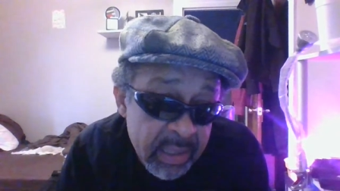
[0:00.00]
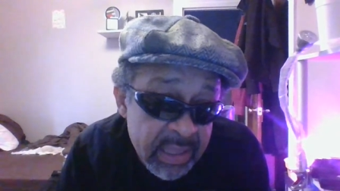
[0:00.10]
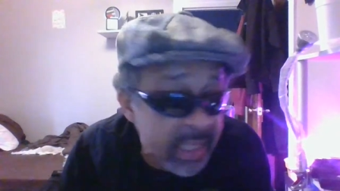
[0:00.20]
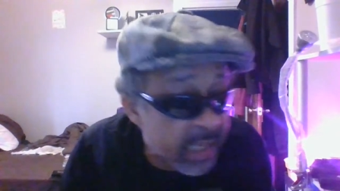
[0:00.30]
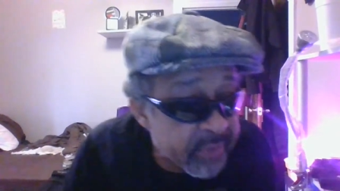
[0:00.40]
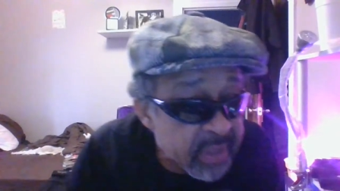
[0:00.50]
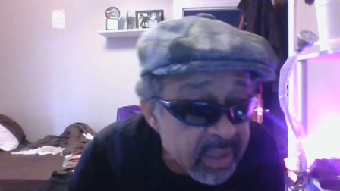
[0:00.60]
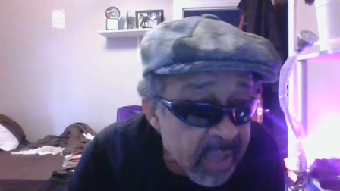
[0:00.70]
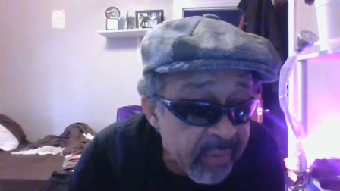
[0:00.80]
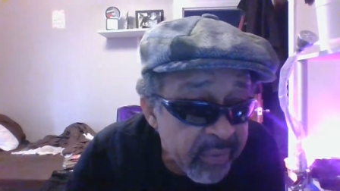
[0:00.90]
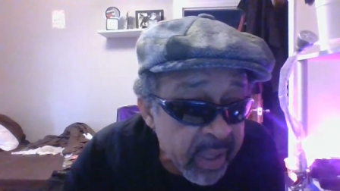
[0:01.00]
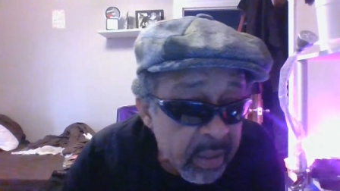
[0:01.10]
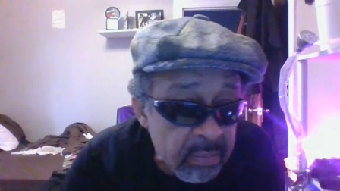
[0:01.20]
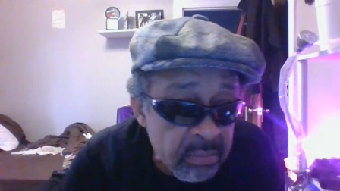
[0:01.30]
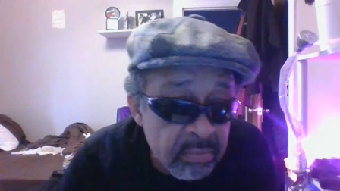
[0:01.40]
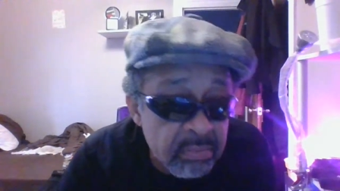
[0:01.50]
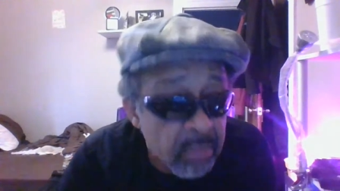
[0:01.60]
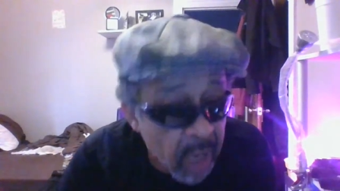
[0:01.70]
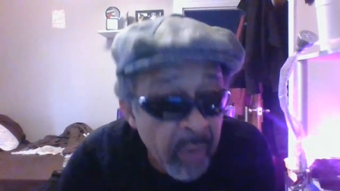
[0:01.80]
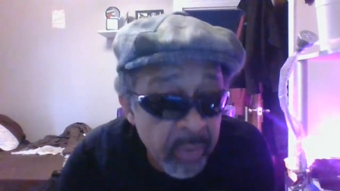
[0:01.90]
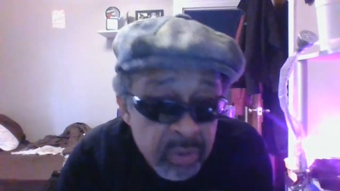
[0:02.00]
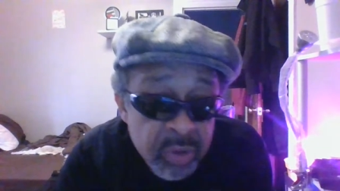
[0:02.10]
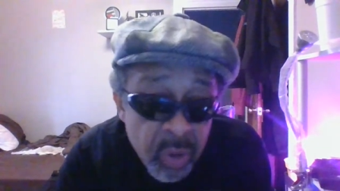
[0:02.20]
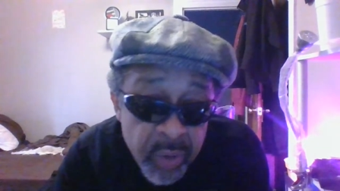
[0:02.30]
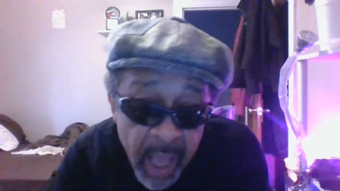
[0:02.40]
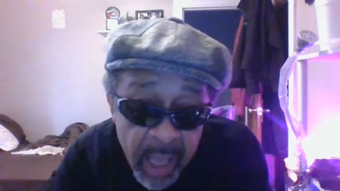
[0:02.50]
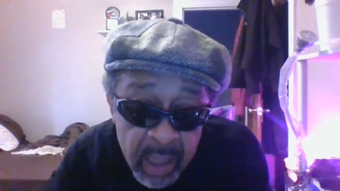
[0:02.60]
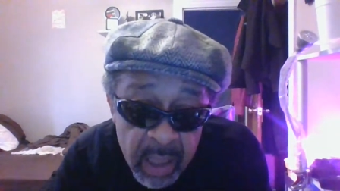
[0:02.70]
saving slavery, I will do that.